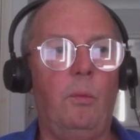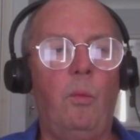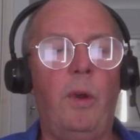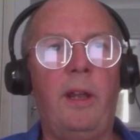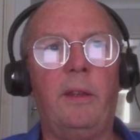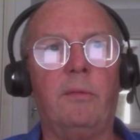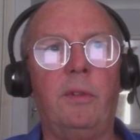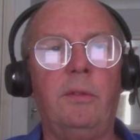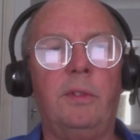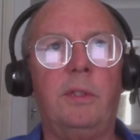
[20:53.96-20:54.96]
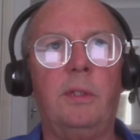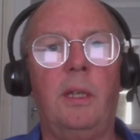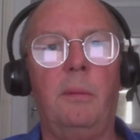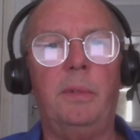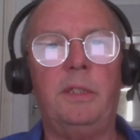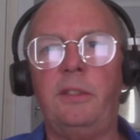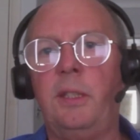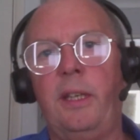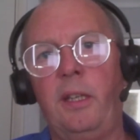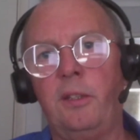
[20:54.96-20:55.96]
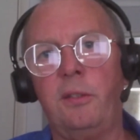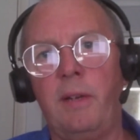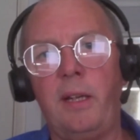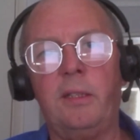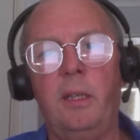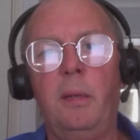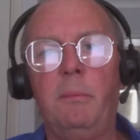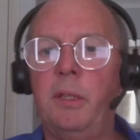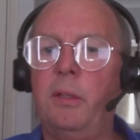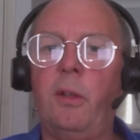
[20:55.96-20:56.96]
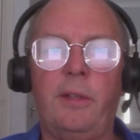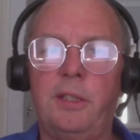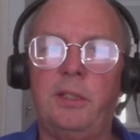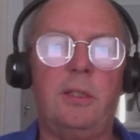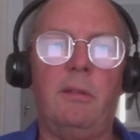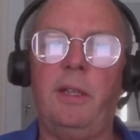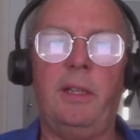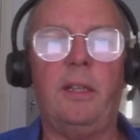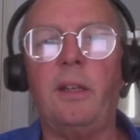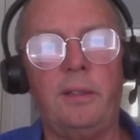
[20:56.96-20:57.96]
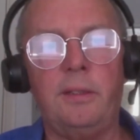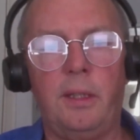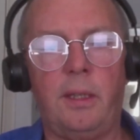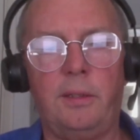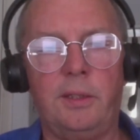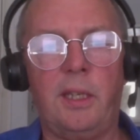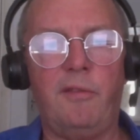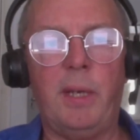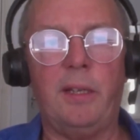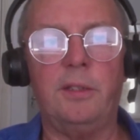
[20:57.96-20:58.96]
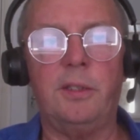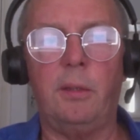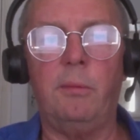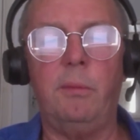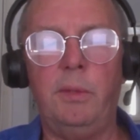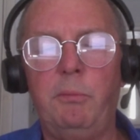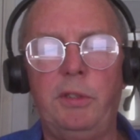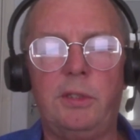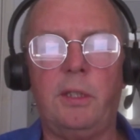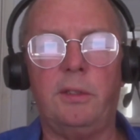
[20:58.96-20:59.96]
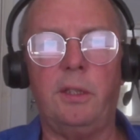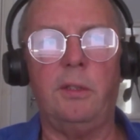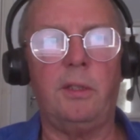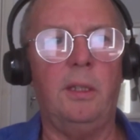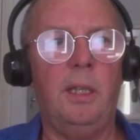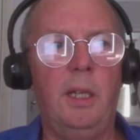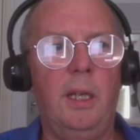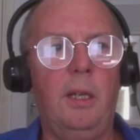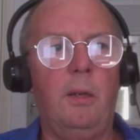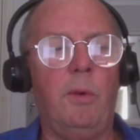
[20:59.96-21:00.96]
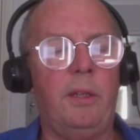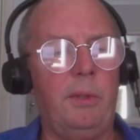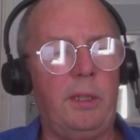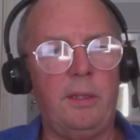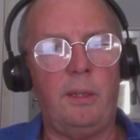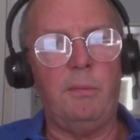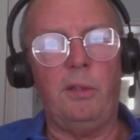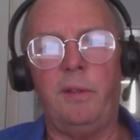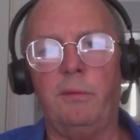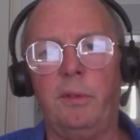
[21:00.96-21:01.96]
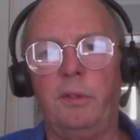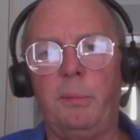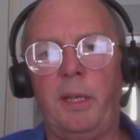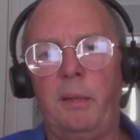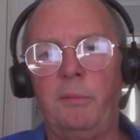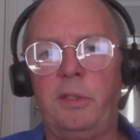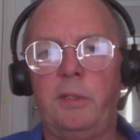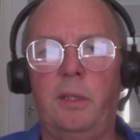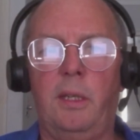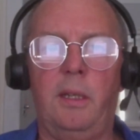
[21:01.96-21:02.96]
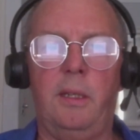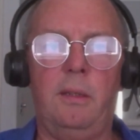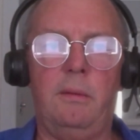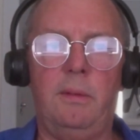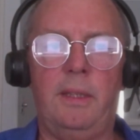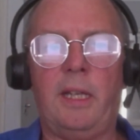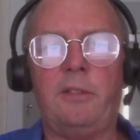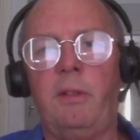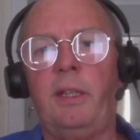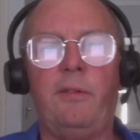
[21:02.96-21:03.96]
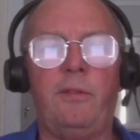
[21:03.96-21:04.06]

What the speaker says: where the routes potentially interact, but not necessarily in an unsafe manner. So we start to look at whether we can then move the routes perhaps laterally,